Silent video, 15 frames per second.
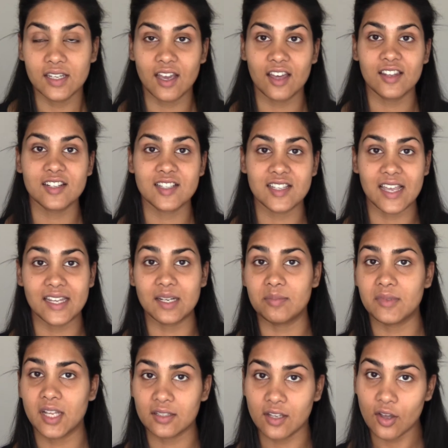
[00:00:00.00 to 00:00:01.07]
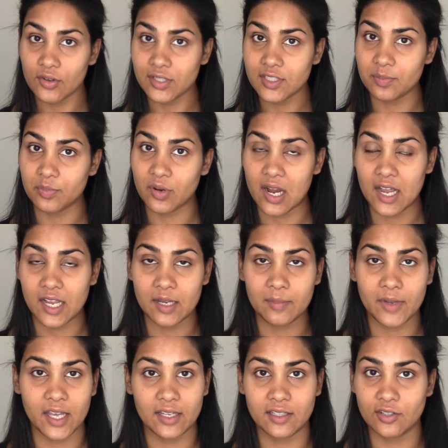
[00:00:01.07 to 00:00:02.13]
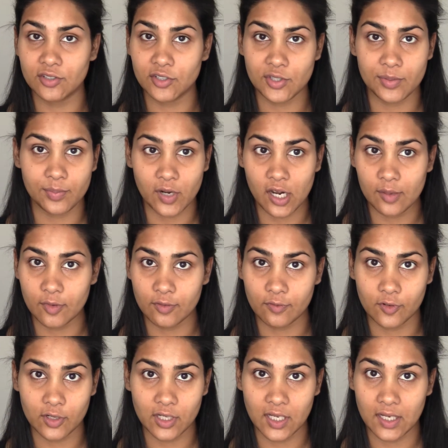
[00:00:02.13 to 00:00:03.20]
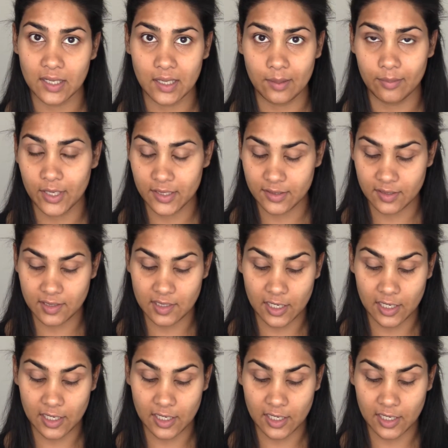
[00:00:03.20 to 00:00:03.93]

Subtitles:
The other side I'm not going to prime. I don't use a primer for a day-to-day basis.